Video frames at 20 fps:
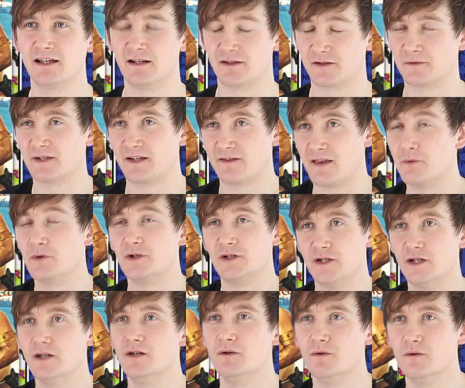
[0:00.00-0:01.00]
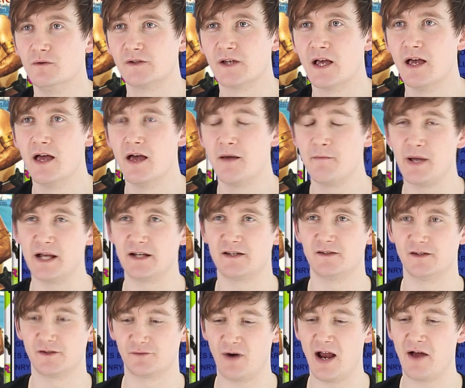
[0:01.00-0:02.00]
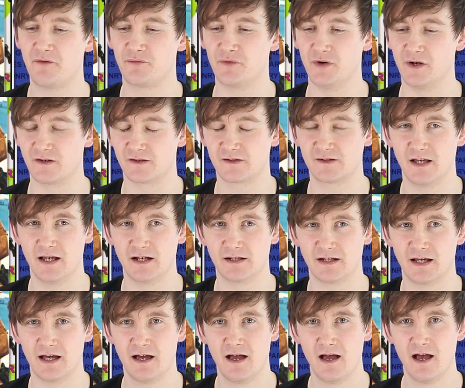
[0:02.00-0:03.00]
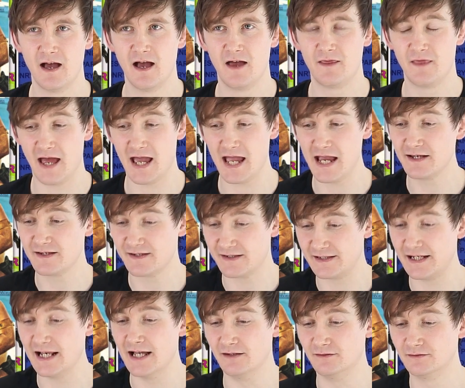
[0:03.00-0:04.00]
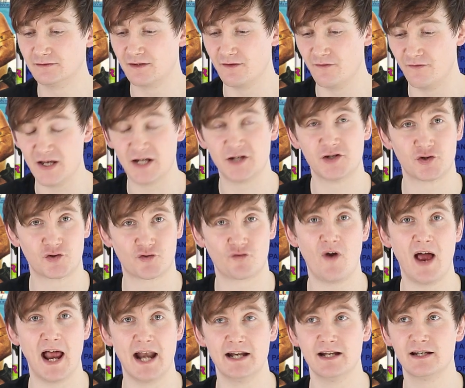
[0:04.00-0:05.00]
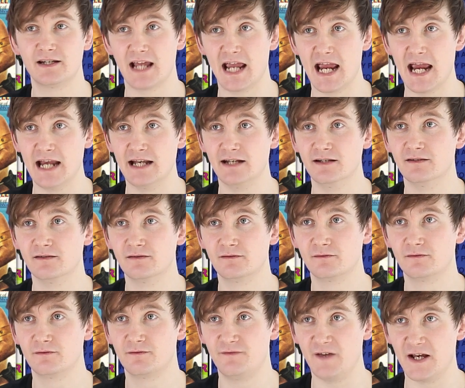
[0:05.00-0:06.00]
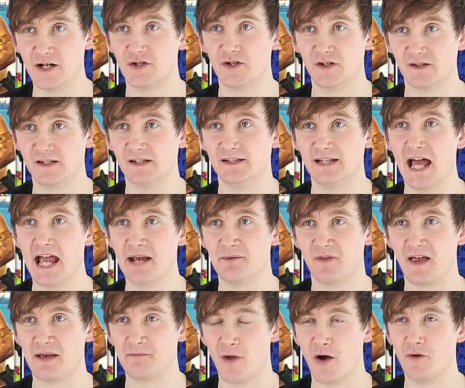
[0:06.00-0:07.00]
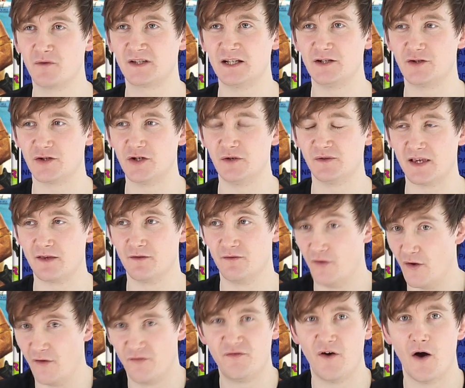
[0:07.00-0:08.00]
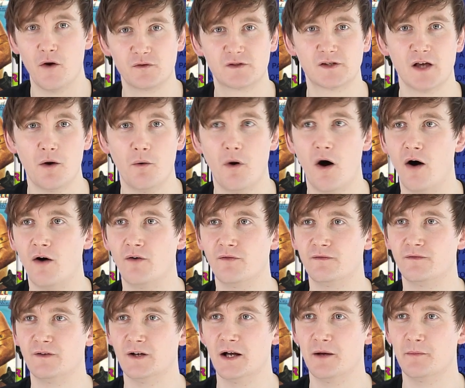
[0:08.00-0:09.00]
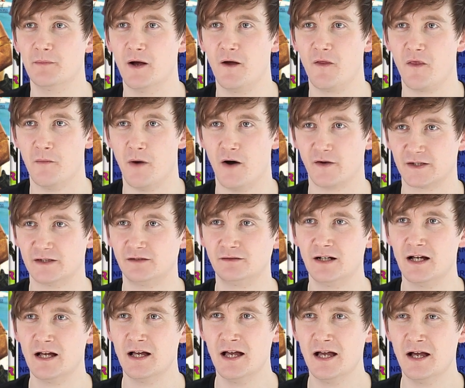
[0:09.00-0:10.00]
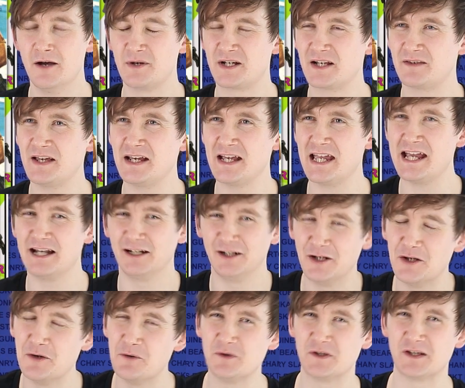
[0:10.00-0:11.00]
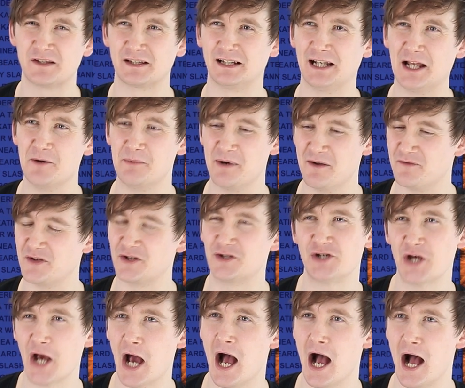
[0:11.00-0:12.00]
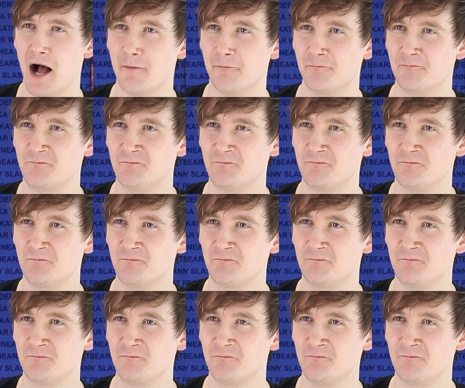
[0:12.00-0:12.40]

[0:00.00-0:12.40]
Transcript: And sometimes they would use pictures as reference. And there is still this trend in fiction today. They mostly just use the photo of the model, which I think it loses a little bit of the charm.